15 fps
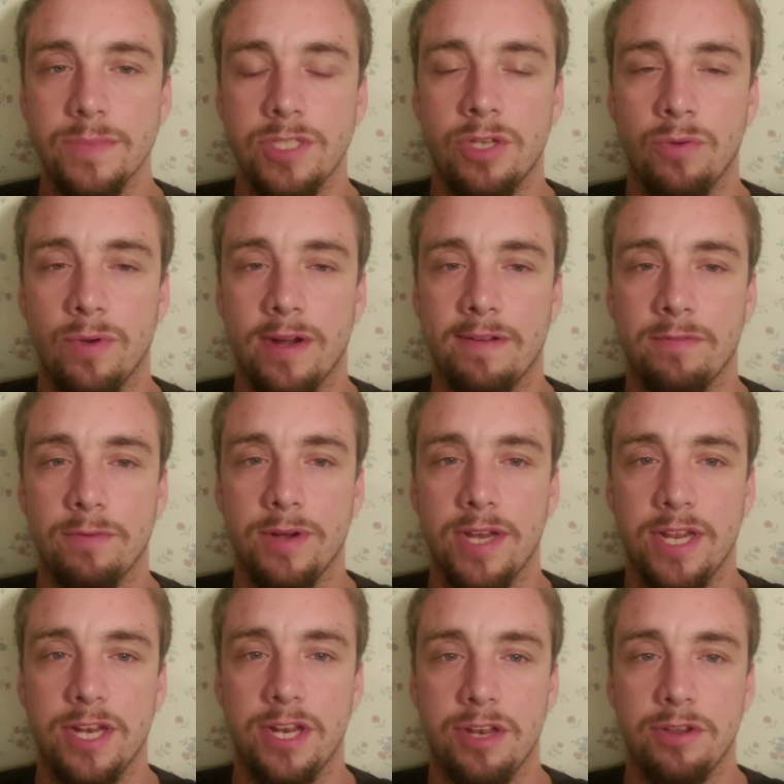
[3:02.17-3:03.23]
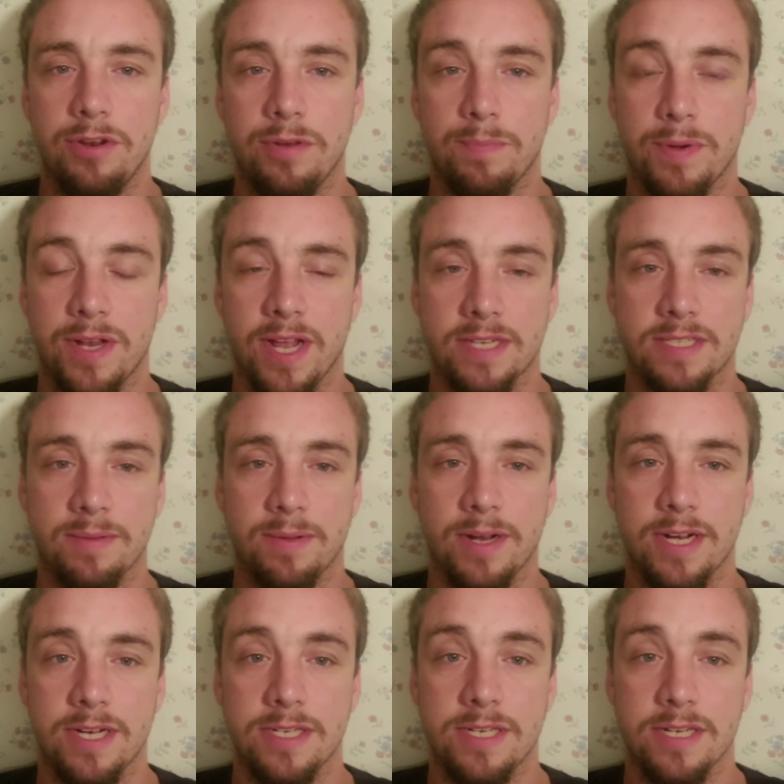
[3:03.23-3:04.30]
do whatever we need to do to protect them
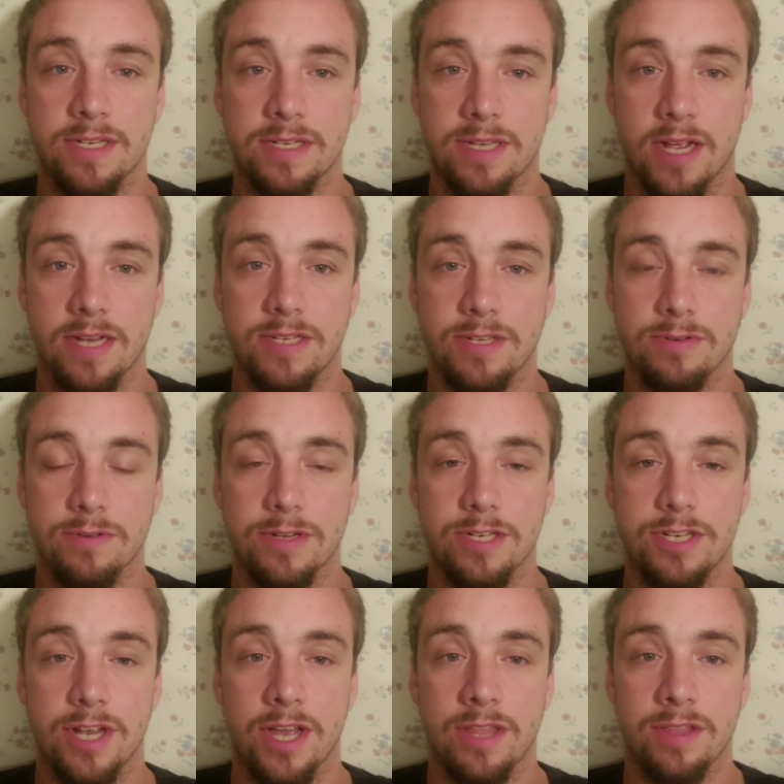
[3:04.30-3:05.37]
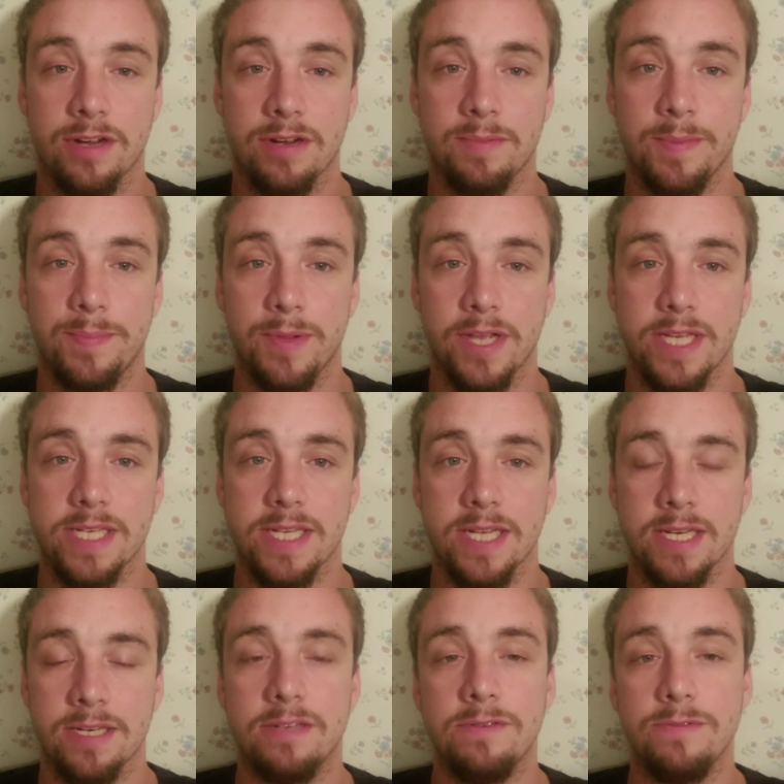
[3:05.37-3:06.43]
on inside storage, and they're going to be placed
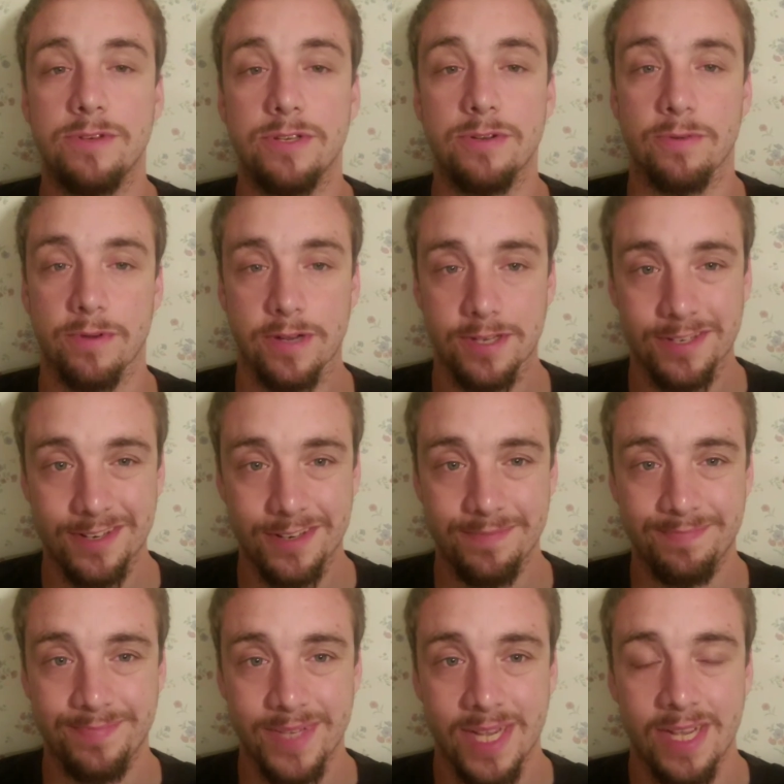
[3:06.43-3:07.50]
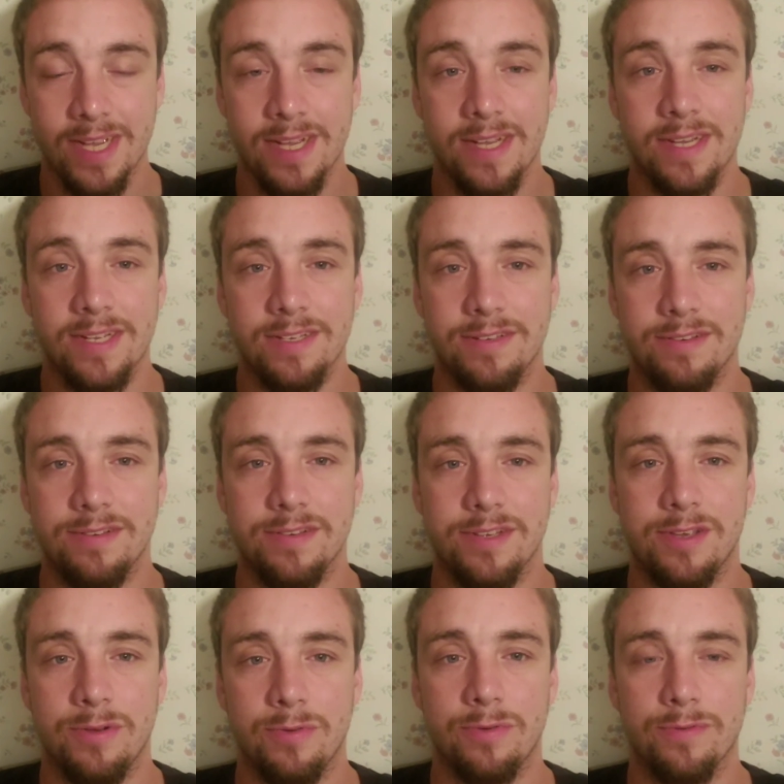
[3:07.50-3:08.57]
into storage.
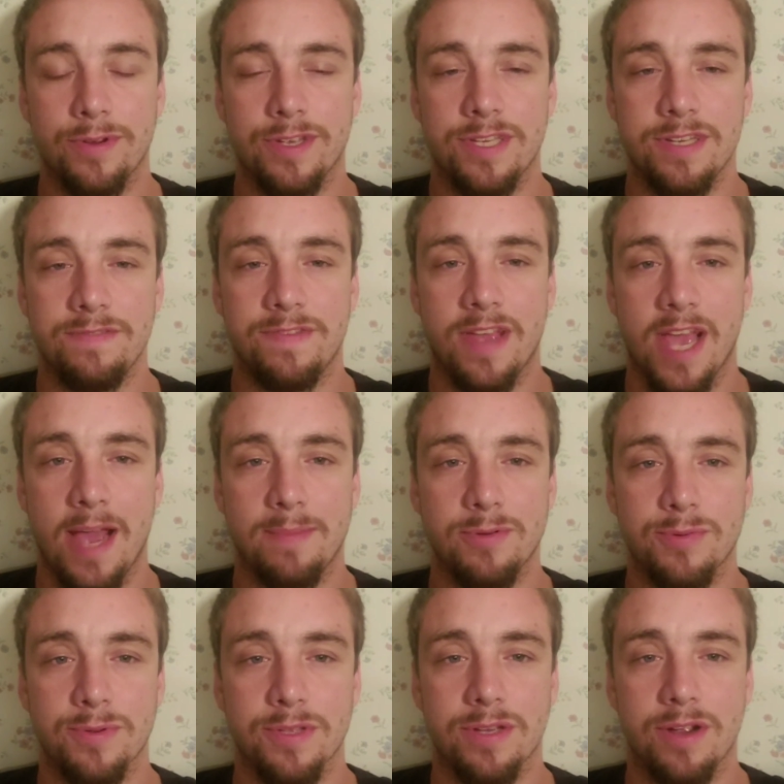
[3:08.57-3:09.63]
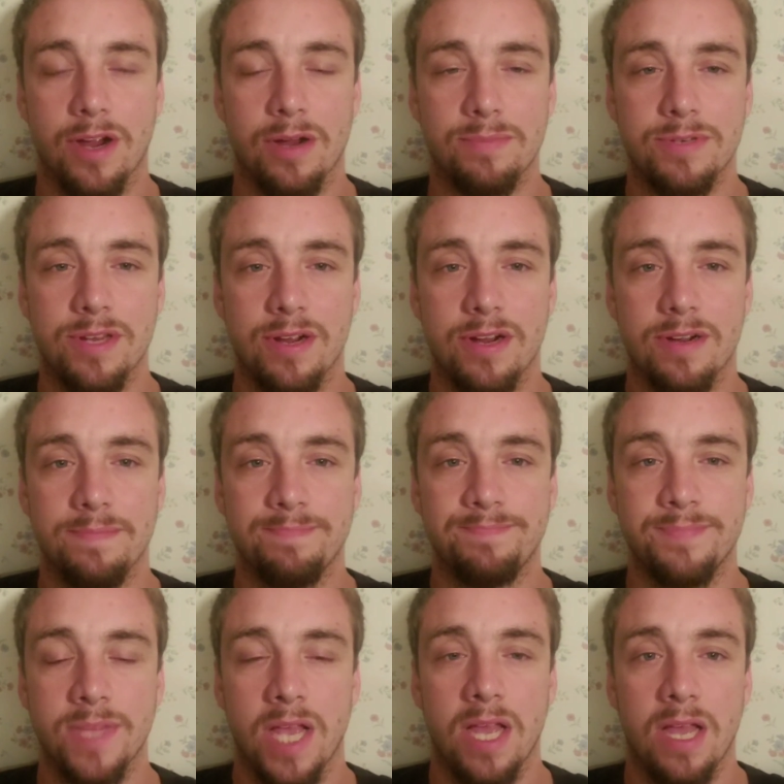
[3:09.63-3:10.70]
Suzi-Q will receive caps where the carbs are,
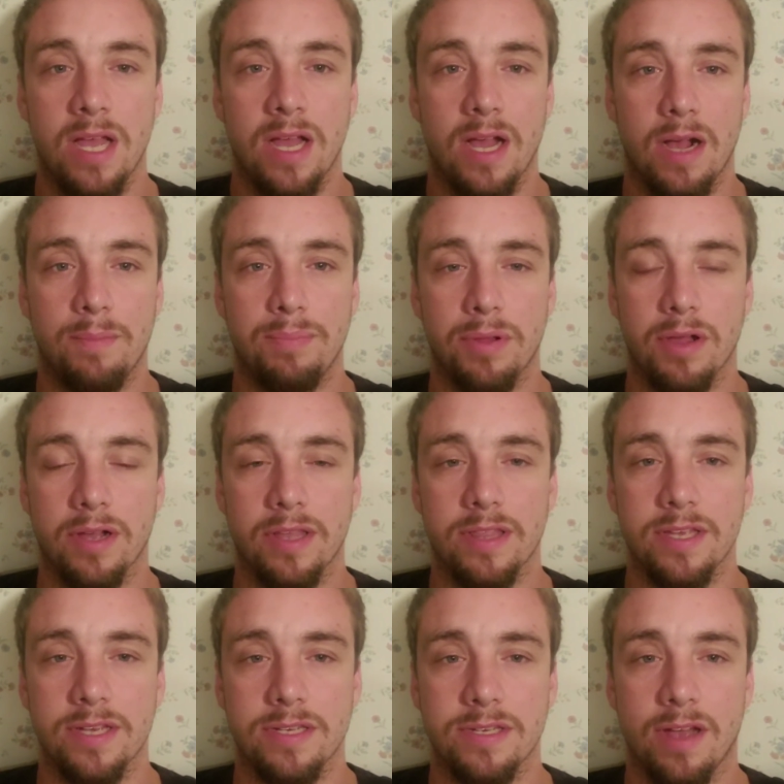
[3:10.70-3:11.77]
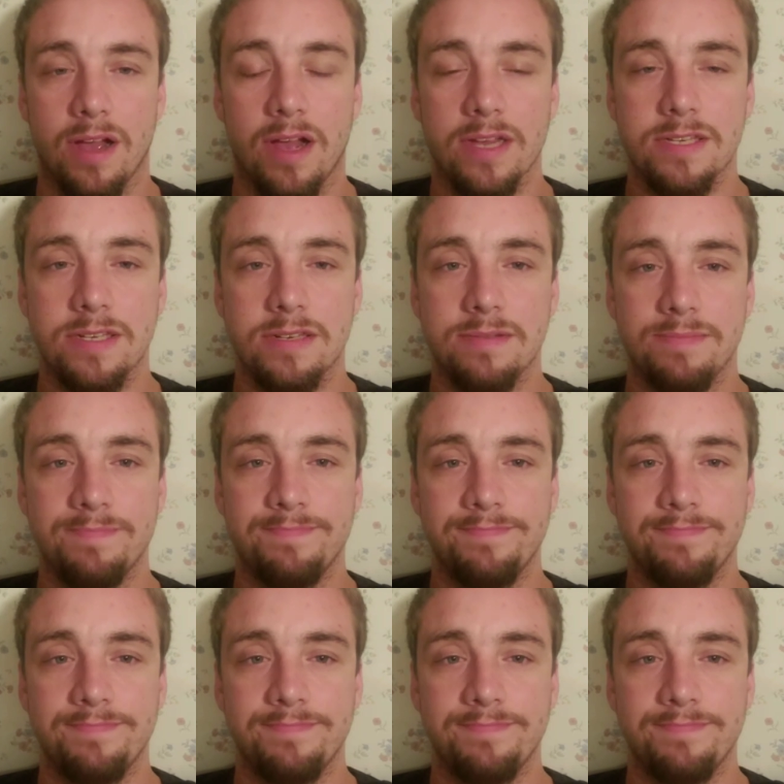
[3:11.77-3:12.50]
plug in the exhaust,